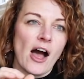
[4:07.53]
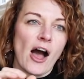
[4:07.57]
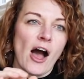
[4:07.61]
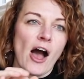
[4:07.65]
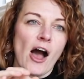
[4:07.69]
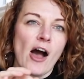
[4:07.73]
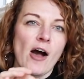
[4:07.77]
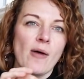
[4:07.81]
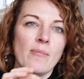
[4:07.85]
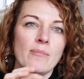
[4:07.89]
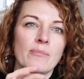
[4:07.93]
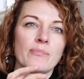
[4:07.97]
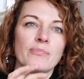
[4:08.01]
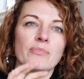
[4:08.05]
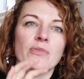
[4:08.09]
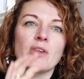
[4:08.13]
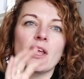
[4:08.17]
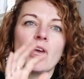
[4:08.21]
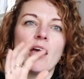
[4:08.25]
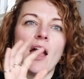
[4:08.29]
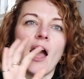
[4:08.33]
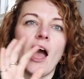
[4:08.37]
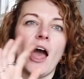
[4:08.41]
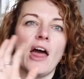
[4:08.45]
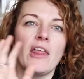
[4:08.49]

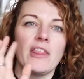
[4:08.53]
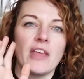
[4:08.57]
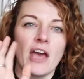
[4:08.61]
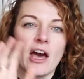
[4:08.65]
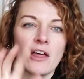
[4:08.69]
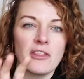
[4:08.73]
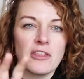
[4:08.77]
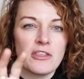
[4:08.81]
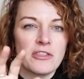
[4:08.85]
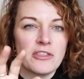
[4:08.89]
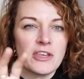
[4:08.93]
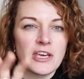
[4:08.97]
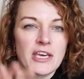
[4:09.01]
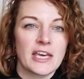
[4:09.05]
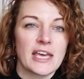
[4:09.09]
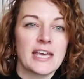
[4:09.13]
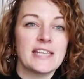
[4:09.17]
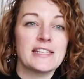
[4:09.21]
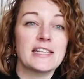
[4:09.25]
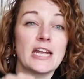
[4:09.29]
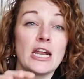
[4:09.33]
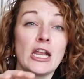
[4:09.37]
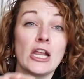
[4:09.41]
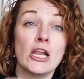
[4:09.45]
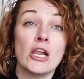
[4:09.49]
The other thing
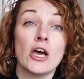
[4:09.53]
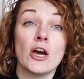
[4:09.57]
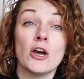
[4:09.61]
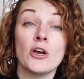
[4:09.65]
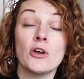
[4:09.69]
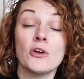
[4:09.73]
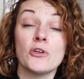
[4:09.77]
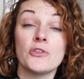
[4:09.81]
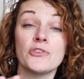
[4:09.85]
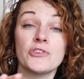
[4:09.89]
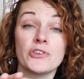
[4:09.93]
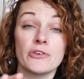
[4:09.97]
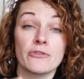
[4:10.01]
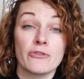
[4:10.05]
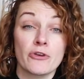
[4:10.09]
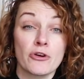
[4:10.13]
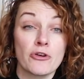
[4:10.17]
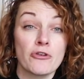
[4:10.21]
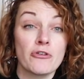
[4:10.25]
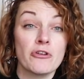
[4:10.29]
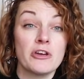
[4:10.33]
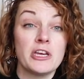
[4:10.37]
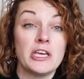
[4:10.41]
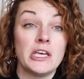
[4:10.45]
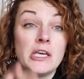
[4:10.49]
is loads of
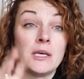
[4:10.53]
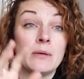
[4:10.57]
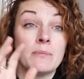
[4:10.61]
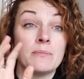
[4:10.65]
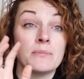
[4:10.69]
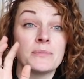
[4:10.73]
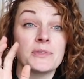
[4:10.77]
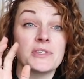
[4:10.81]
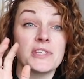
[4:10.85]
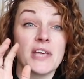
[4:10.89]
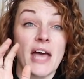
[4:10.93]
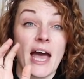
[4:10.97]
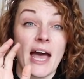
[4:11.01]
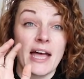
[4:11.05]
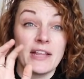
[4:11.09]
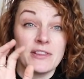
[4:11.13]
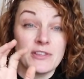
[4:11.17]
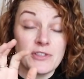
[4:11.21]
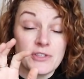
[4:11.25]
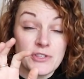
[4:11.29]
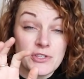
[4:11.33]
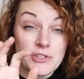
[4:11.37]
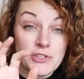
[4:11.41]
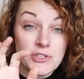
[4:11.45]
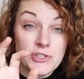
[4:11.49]
creams
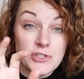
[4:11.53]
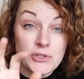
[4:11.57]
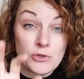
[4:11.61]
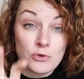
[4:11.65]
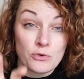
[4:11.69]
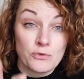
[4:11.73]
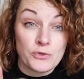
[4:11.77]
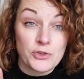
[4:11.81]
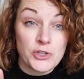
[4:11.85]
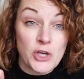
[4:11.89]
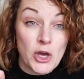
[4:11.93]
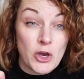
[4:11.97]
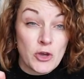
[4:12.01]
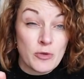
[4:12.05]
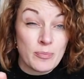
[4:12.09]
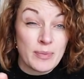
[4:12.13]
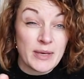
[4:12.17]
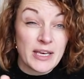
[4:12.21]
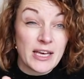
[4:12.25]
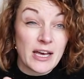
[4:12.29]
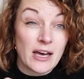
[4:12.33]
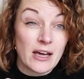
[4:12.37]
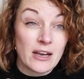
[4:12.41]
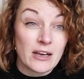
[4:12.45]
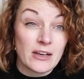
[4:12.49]
and sort of
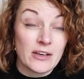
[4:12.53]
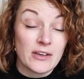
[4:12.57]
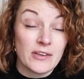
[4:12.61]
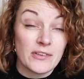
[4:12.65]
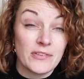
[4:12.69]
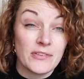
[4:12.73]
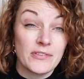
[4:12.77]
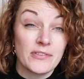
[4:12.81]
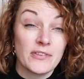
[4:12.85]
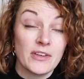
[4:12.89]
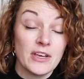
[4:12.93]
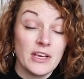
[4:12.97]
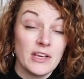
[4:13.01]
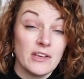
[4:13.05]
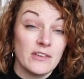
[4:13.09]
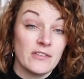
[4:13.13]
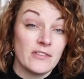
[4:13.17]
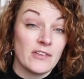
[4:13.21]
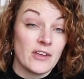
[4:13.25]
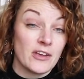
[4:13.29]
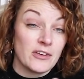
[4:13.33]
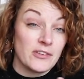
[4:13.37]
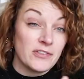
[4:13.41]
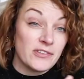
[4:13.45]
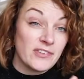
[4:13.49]
taupey colours.
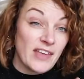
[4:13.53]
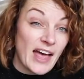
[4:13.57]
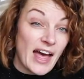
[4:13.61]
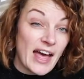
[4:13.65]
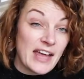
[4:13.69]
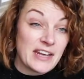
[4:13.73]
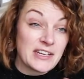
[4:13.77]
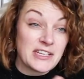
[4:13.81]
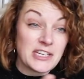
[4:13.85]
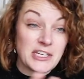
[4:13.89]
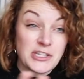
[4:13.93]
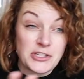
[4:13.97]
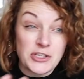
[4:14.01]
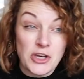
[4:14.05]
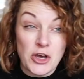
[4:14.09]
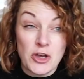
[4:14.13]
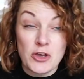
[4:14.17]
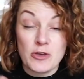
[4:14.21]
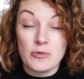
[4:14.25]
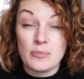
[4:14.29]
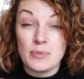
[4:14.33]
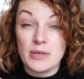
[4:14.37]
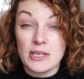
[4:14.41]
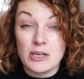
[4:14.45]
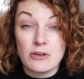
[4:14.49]
So sandy,
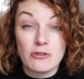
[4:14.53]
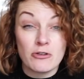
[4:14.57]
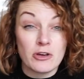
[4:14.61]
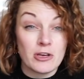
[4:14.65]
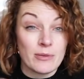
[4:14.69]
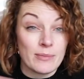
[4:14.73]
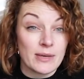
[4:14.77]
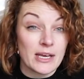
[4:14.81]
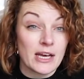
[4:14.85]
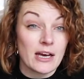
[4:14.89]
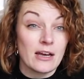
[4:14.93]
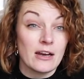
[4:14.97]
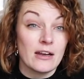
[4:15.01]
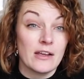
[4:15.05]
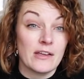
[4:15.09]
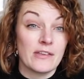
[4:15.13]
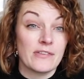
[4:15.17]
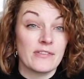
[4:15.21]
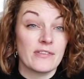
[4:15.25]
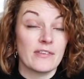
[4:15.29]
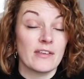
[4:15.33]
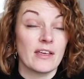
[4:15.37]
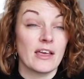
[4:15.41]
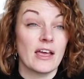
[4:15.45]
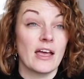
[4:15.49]
taupey, creamy
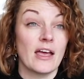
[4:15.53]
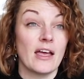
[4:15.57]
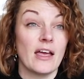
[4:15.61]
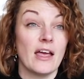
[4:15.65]
colours.